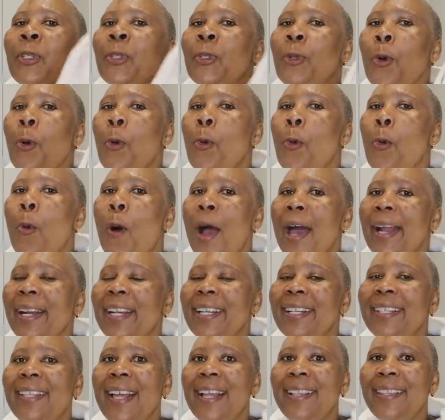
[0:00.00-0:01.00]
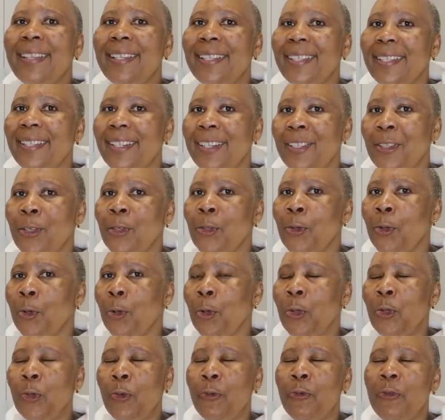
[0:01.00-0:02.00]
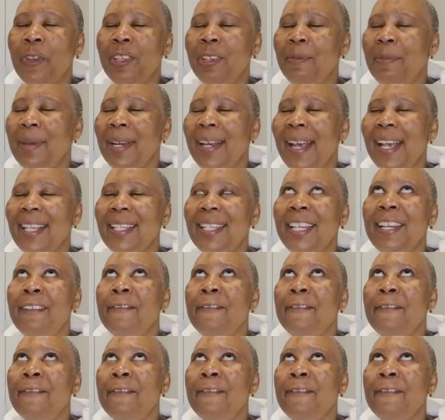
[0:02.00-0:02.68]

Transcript: so worried that this dress is not going to fit me, guys.